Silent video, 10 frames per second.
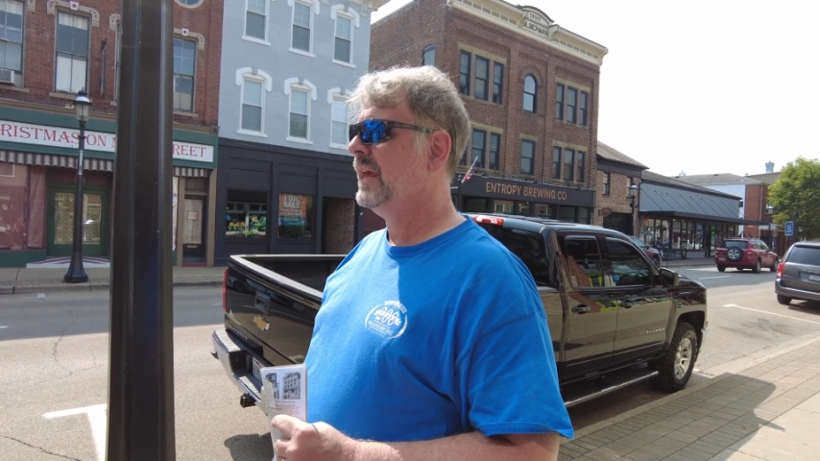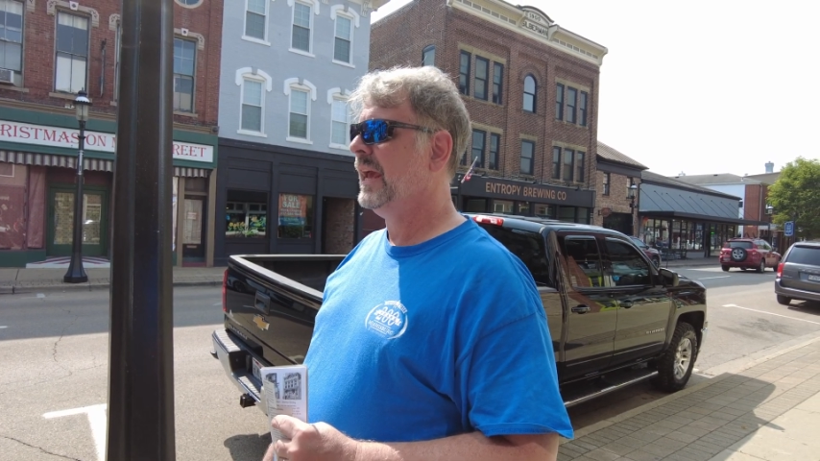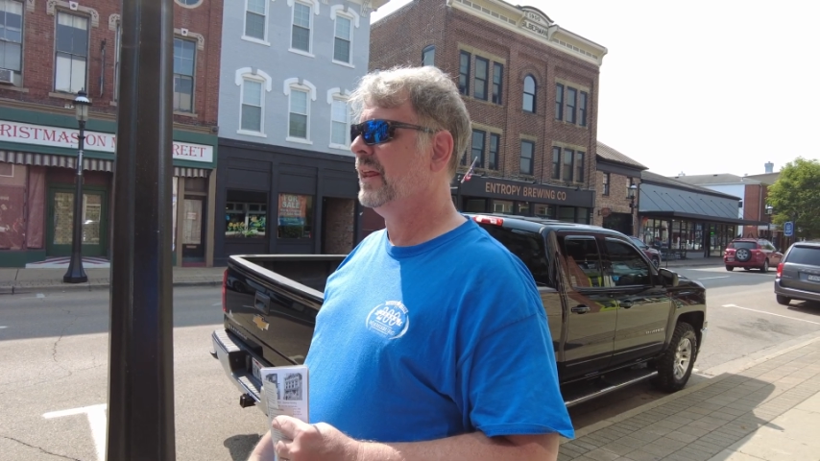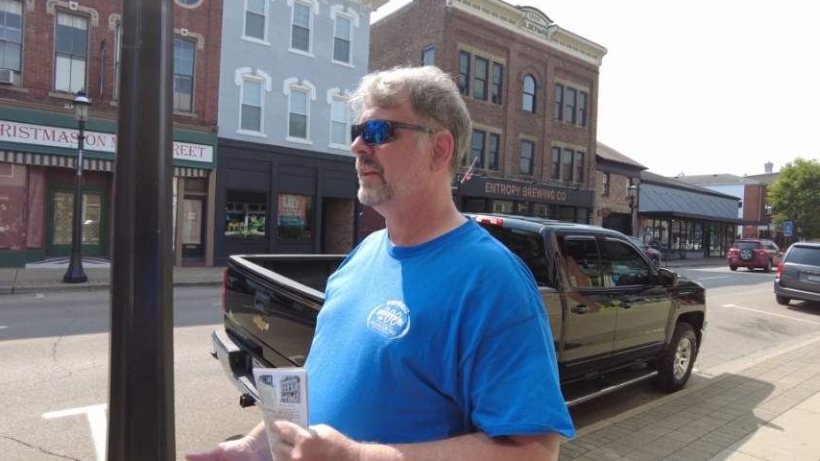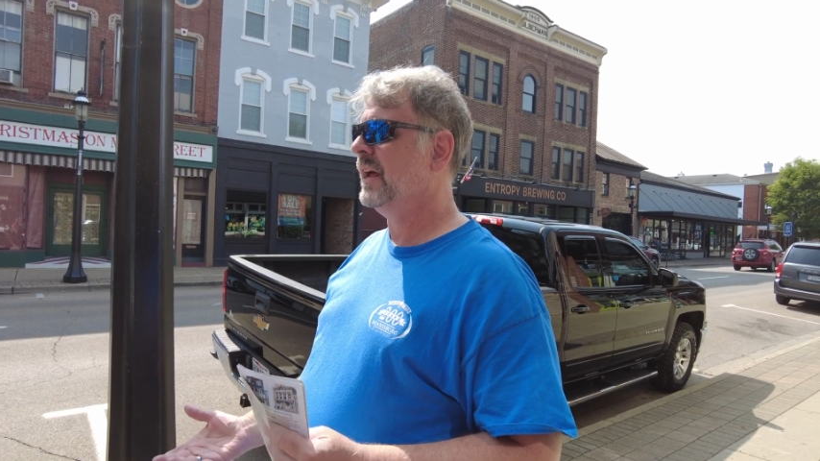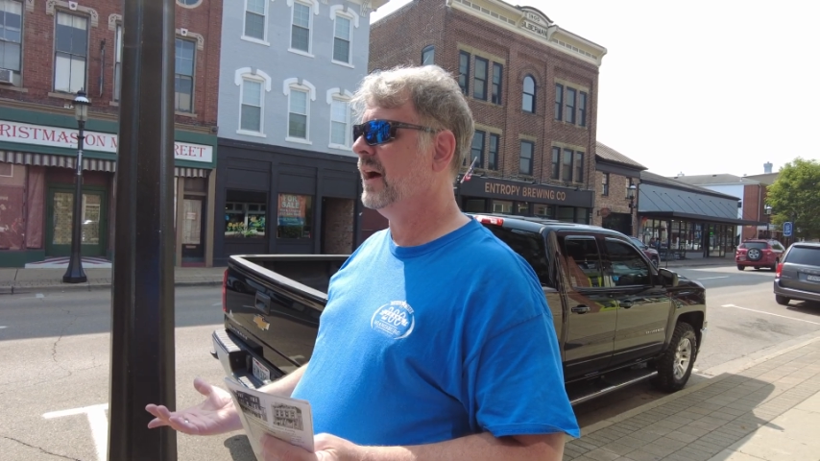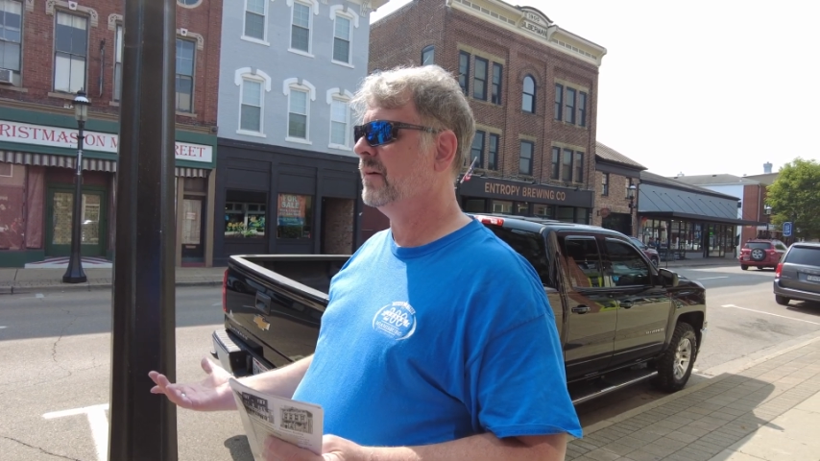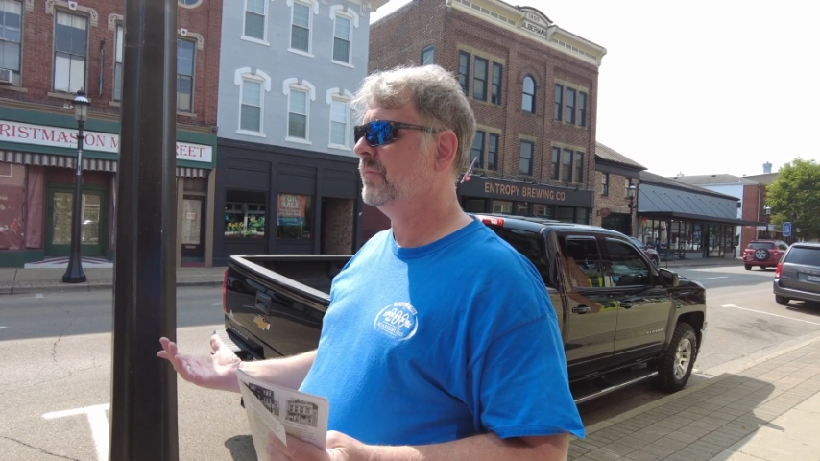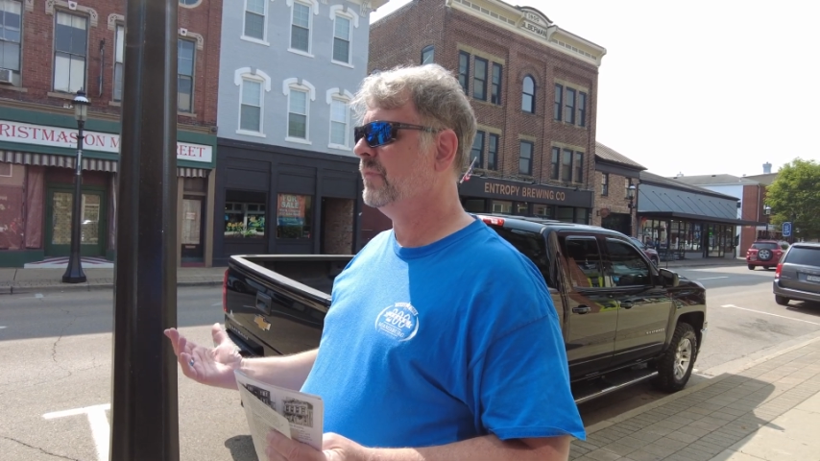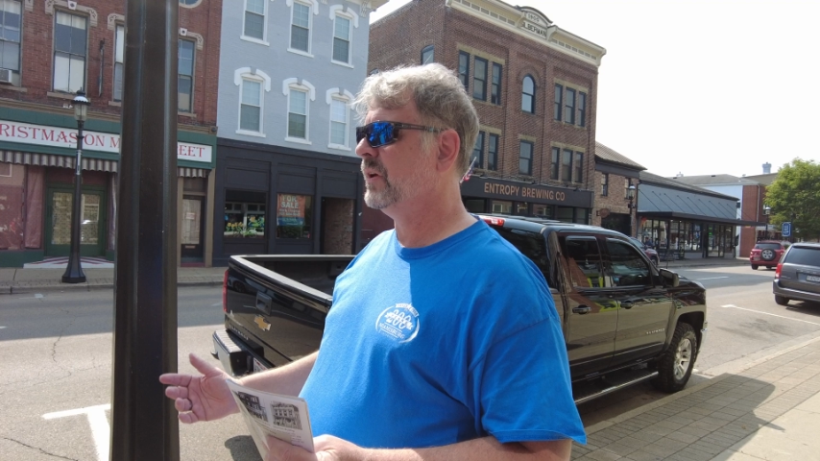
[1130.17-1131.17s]
in
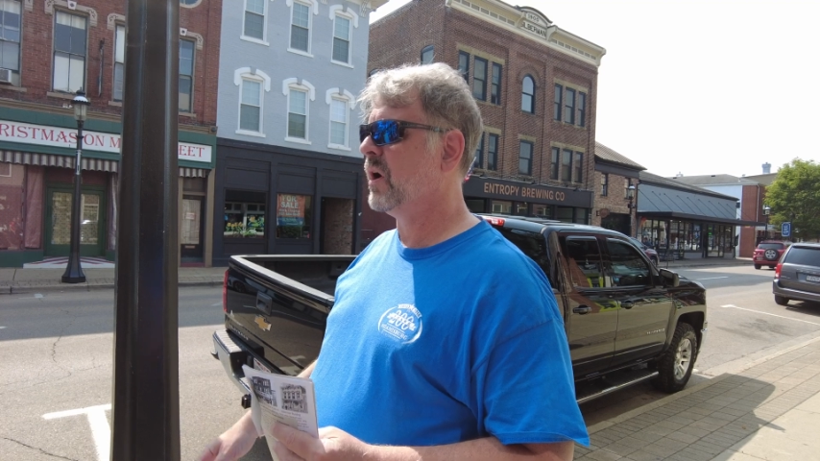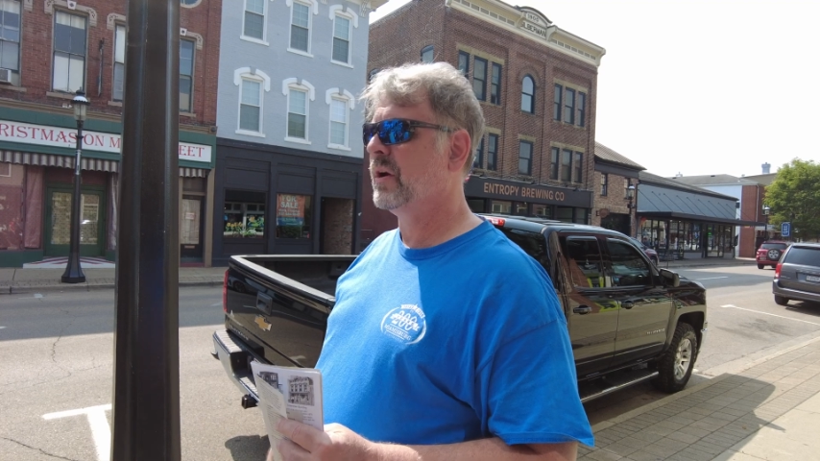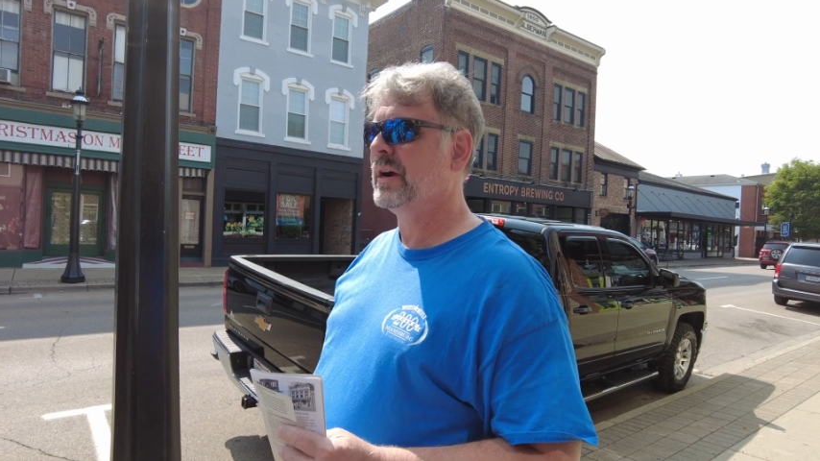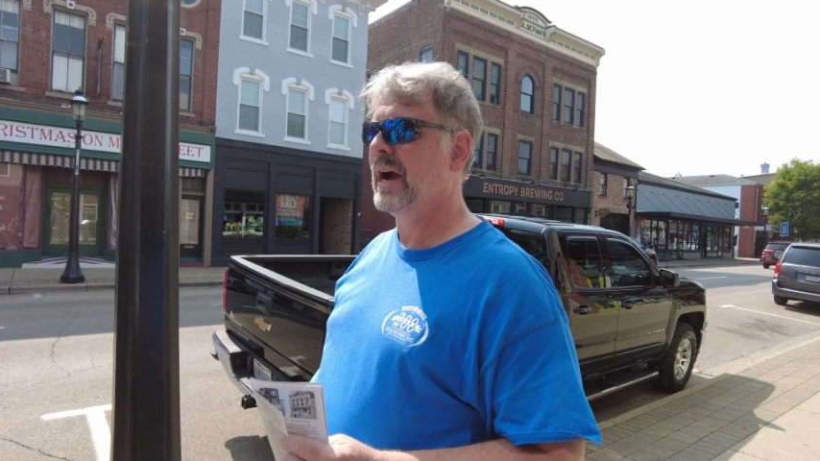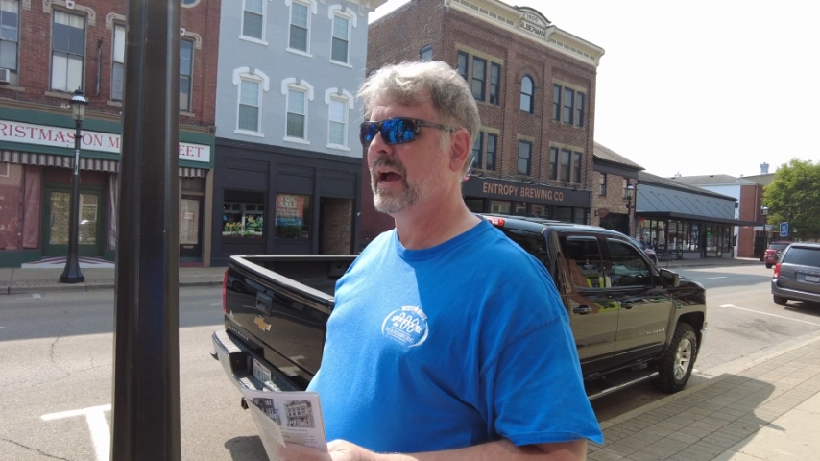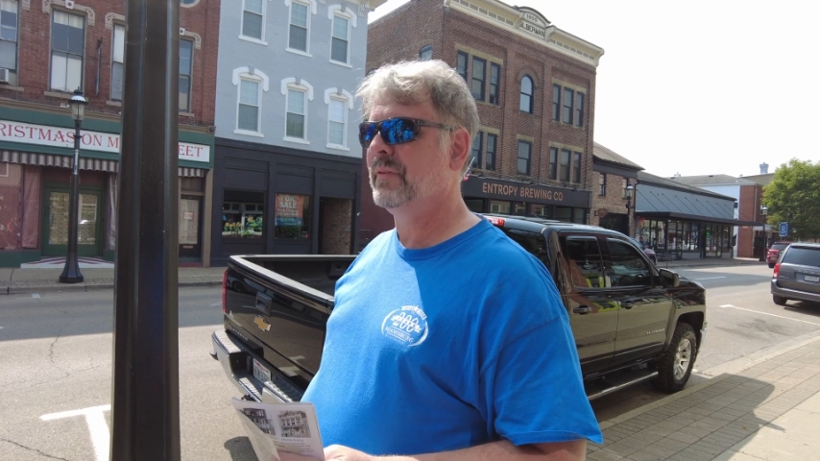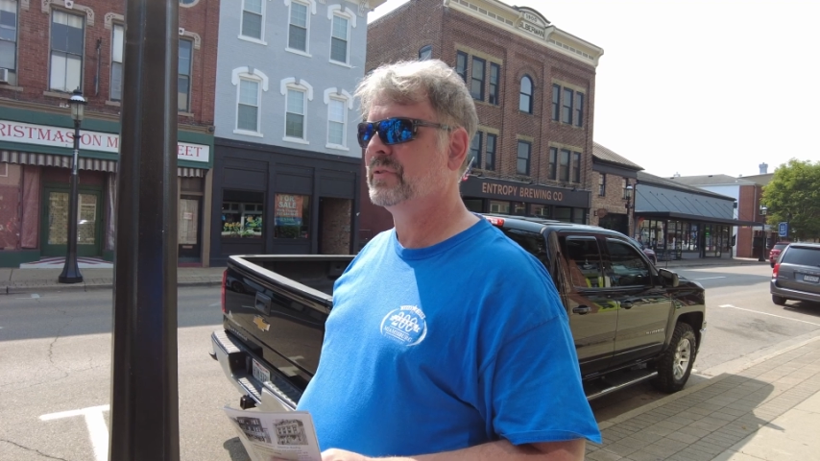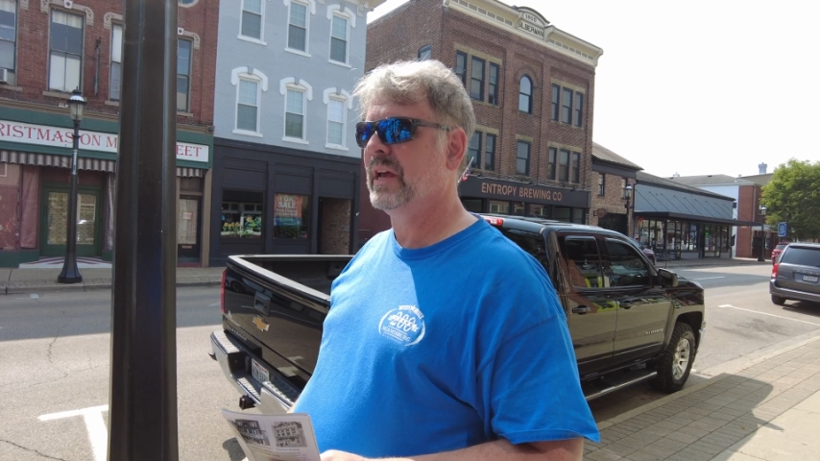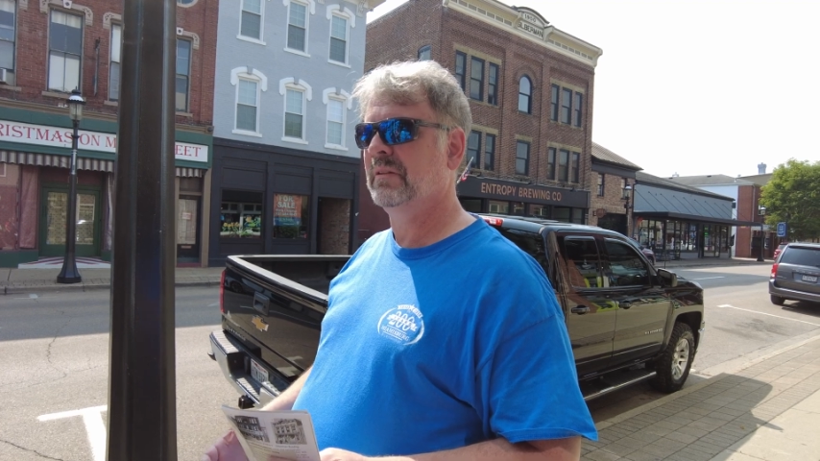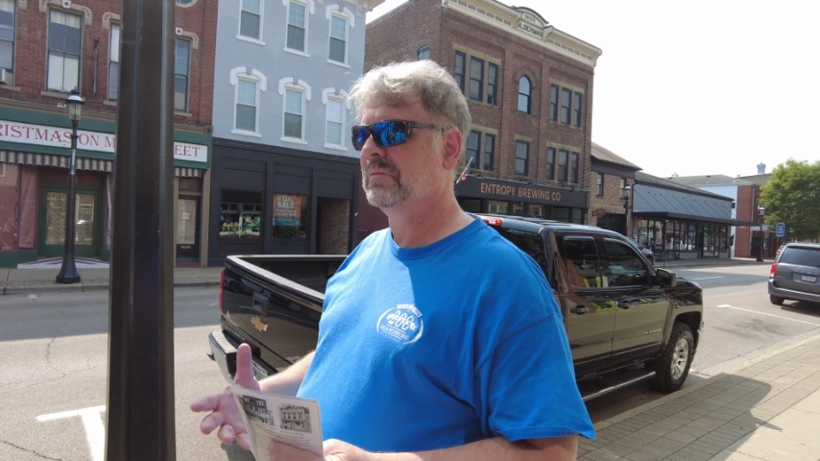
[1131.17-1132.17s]
archives,
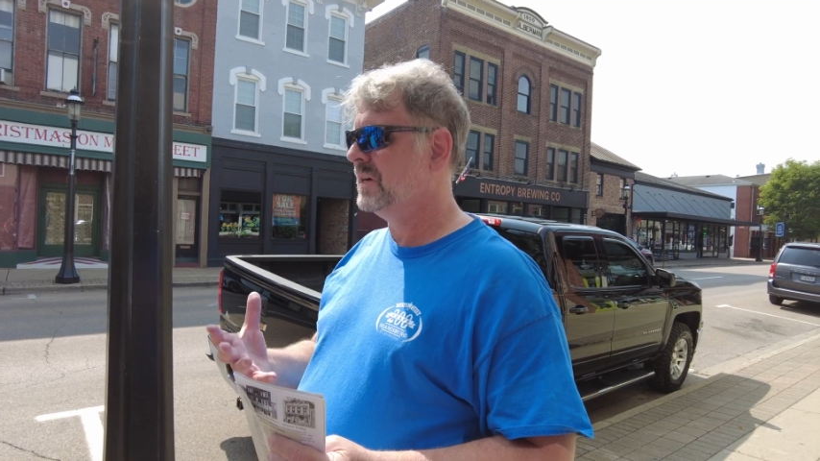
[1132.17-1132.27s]
and